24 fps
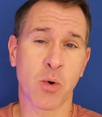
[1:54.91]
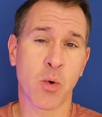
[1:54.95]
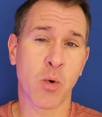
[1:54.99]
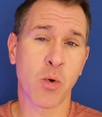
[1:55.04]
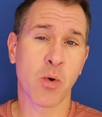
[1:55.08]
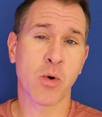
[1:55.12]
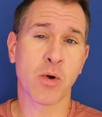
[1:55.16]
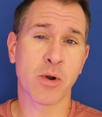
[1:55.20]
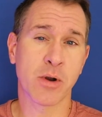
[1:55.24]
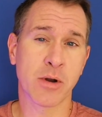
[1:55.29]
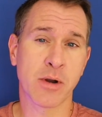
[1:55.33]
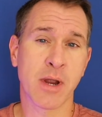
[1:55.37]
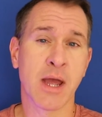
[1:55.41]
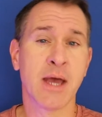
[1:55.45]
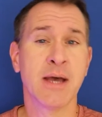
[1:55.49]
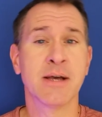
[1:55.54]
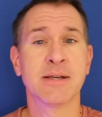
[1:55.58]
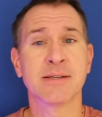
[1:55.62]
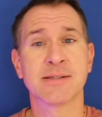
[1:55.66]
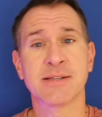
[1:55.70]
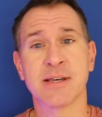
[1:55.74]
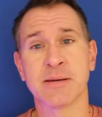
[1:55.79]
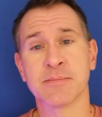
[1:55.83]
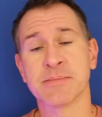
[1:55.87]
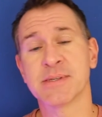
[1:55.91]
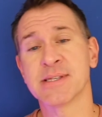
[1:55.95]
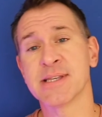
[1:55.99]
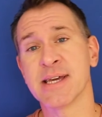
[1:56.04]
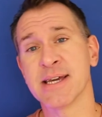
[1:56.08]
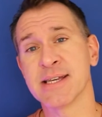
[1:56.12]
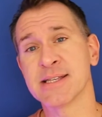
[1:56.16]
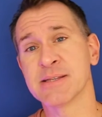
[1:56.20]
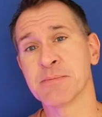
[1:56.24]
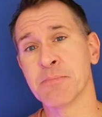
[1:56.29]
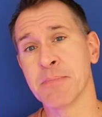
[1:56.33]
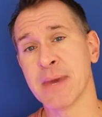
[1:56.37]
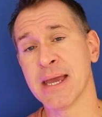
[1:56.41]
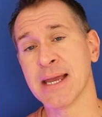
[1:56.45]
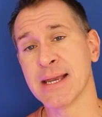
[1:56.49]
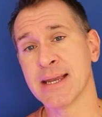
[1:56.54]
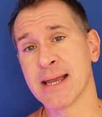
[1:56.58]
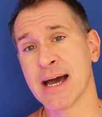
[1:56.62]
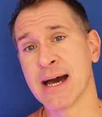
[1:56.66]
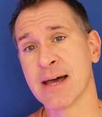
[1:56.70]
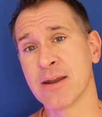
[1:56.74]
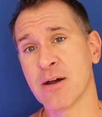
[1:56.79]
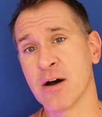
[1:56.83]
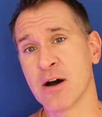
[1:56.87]
or some states may
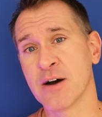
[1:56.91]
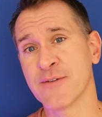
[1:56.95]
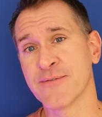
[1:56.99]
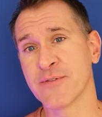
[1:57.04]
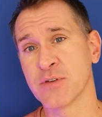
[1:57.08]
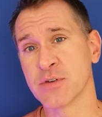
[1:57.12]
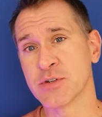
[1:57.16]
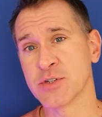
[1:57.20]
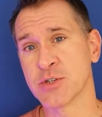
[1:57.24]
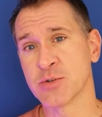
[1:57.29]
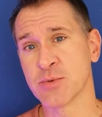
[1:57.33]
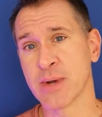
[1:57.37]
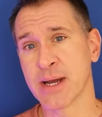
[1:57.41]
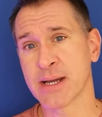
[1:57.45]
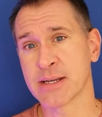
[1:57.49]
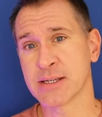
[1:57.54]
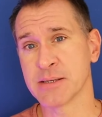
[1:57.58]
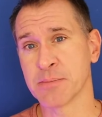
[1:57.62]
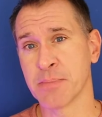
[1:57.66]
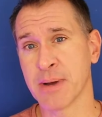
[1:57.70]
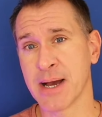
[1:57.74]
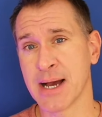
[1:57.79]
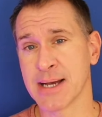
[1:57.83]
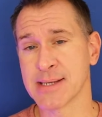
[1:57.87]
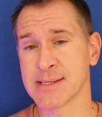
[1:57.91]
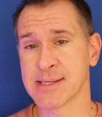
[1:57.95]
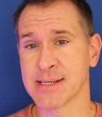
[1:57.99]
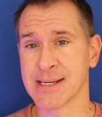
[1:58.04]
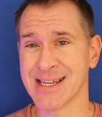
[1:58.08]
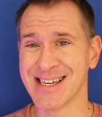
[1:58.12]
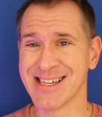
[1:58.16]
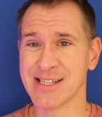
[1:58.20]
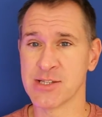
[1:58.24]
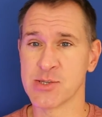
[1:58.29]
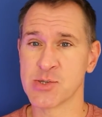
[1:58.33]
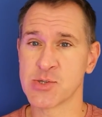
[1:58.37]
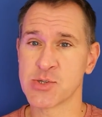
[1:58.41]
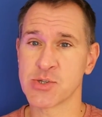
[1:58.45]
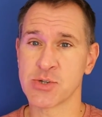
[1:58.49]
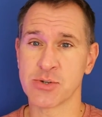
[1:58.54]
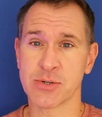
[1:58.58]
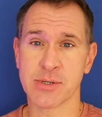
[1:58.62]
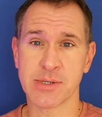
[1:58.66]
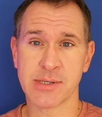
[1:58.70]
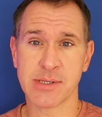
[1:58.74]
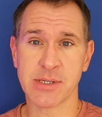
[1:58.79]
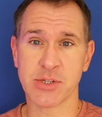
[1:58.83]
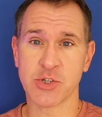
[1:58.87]
not offer direct deposit in
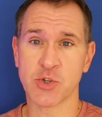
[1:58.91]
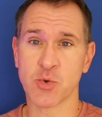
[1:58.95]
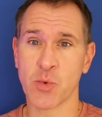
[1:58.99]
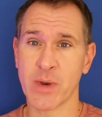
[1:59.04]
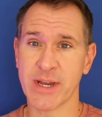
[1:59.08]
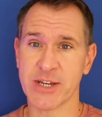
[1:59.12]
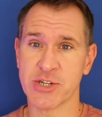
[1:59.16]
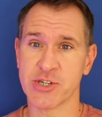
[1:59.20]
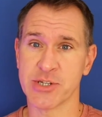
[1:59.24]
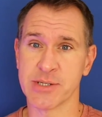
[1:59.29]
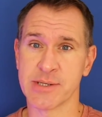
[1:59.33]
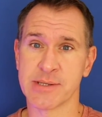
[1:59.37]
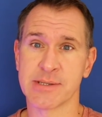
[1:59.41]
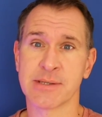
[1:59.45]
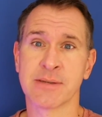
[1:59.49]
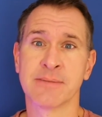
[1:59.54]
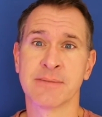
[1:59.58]
certain situations.